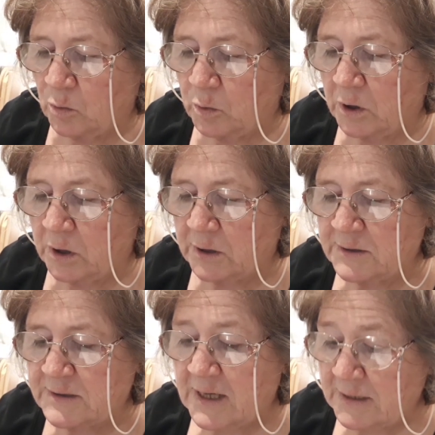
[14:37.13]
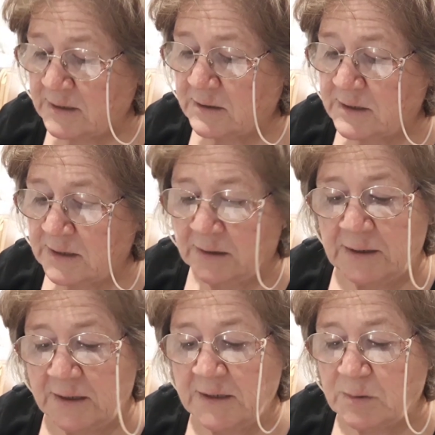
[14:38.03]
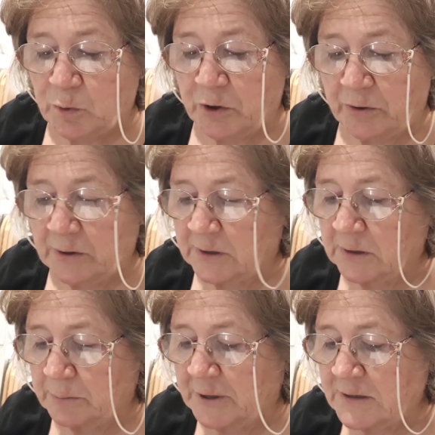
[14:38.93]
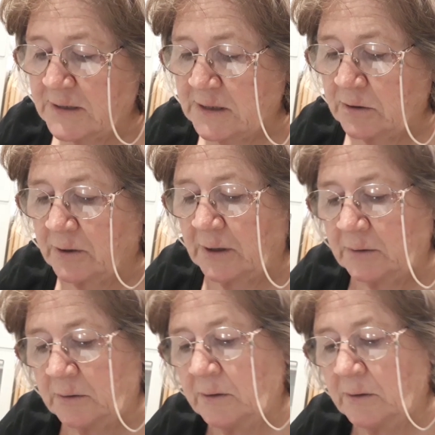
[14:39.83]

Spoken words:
was, as I said, these were a little bit dearer